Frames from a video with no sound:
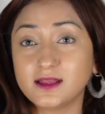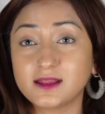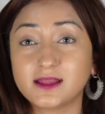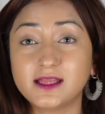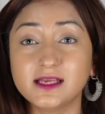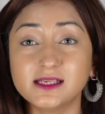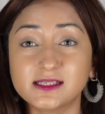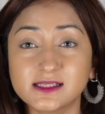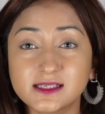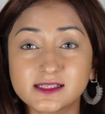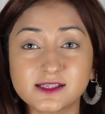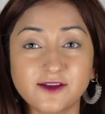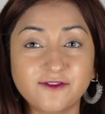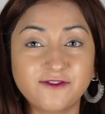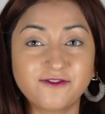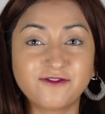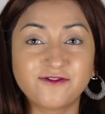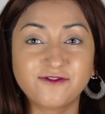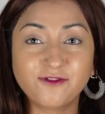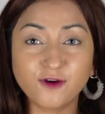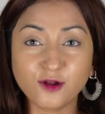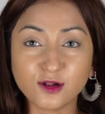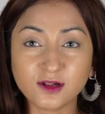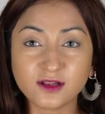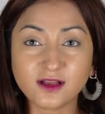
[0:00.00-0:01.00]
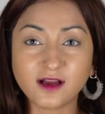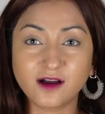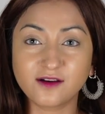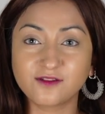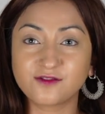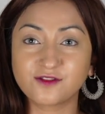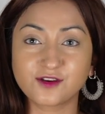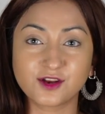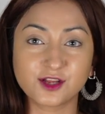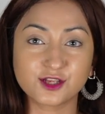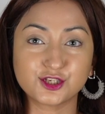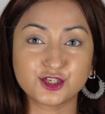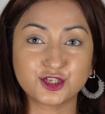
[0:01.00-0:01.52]
This is a full
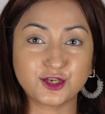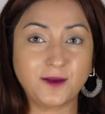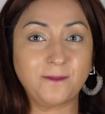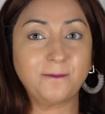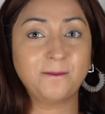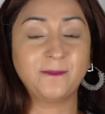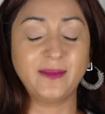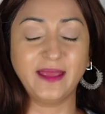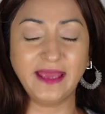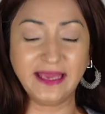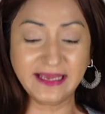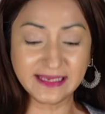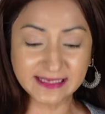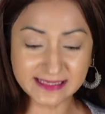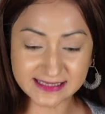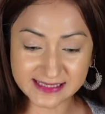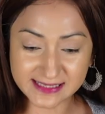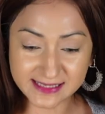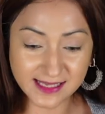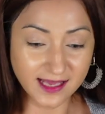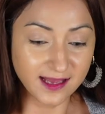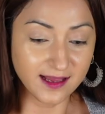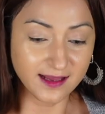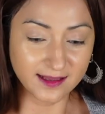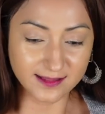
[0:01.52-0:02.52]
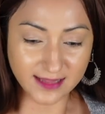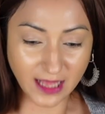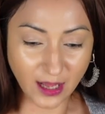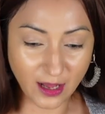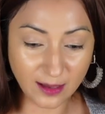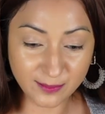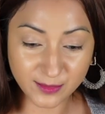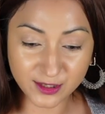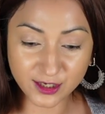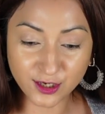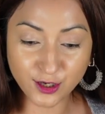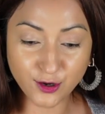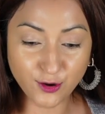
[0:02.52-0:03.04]
coverage base Now
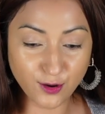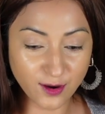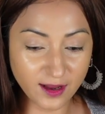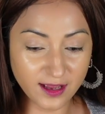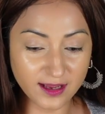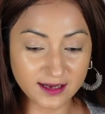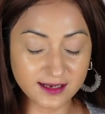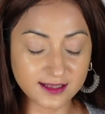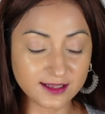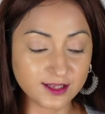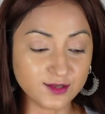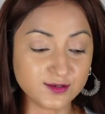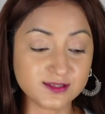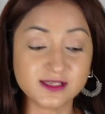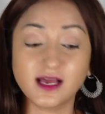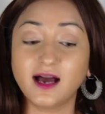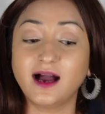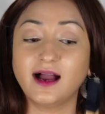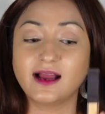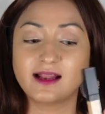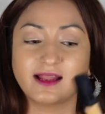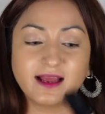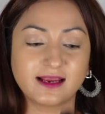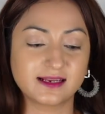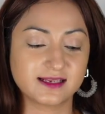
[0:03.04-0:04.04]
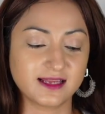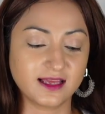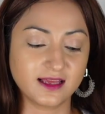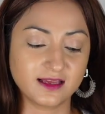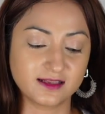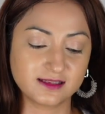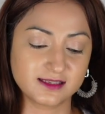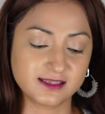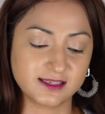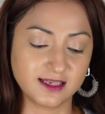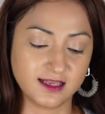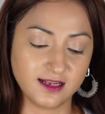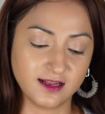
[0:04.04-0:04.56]
I'm going to go ahead and use a highlighting
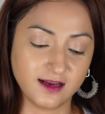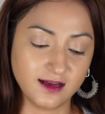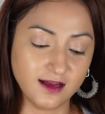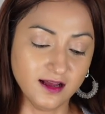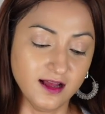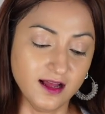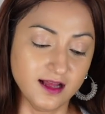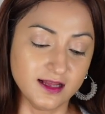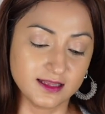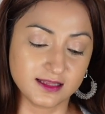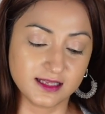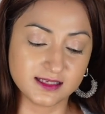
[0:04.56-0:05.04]
concealer.